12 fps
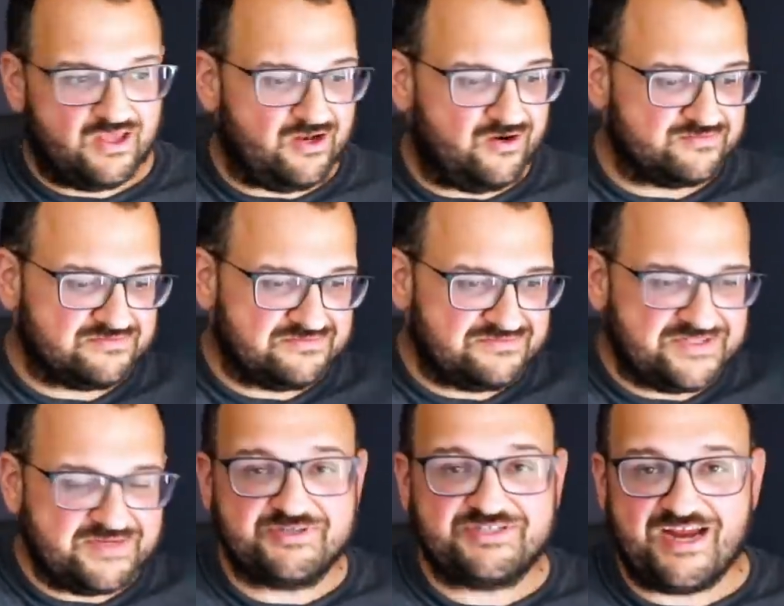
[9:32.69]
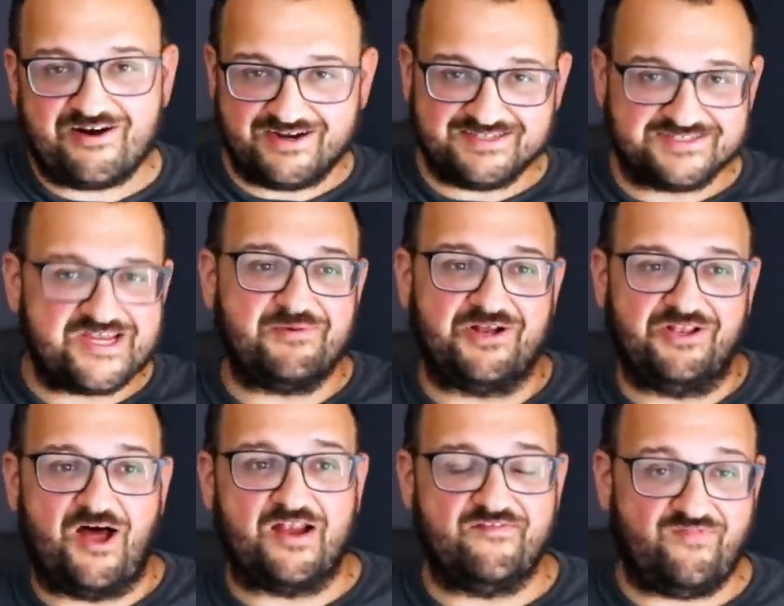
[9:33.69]
You know, libertarians come in a
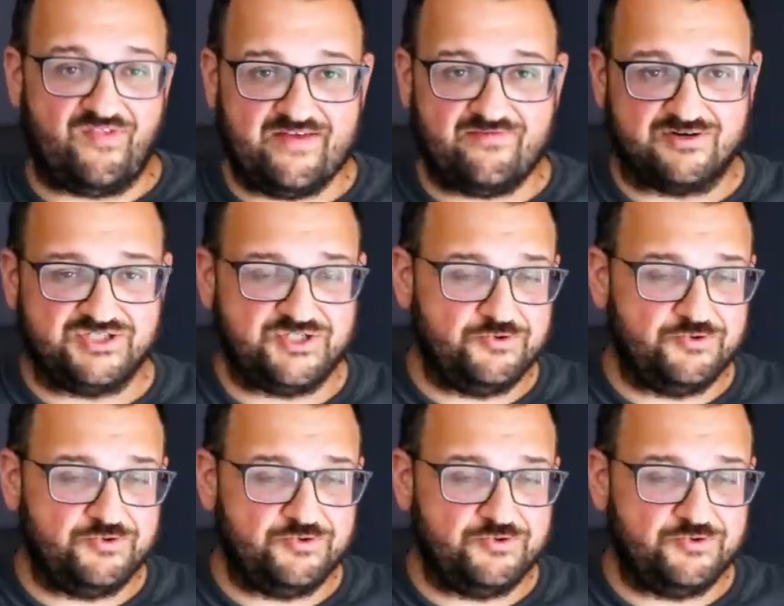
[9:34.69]
lot of flavors.